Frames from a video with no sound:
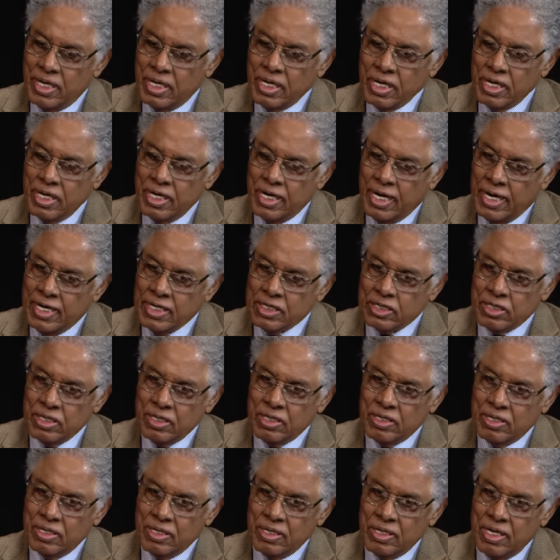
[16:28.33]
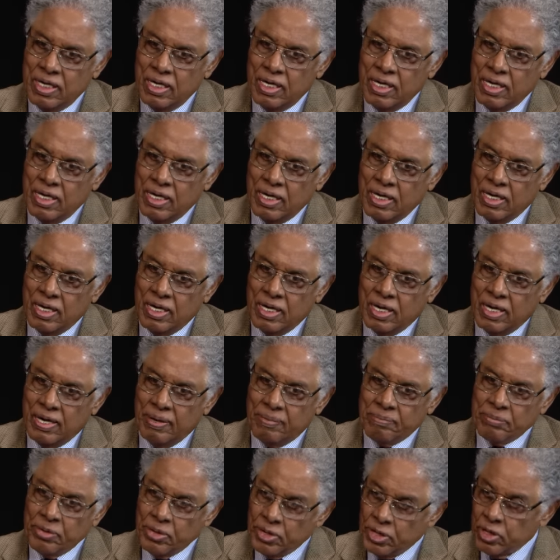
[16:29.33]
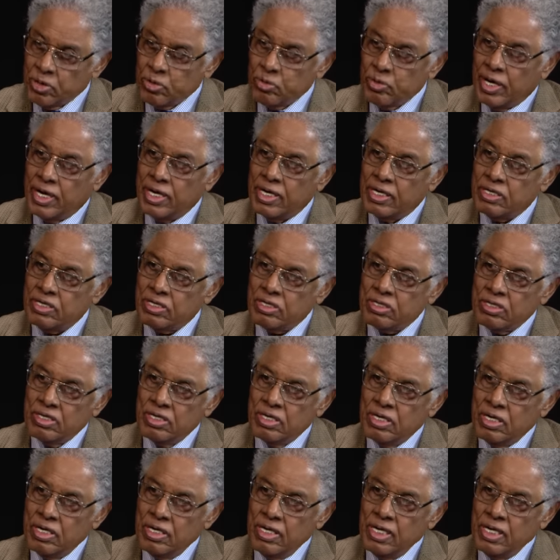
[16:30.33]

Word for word: international uh, murder rates.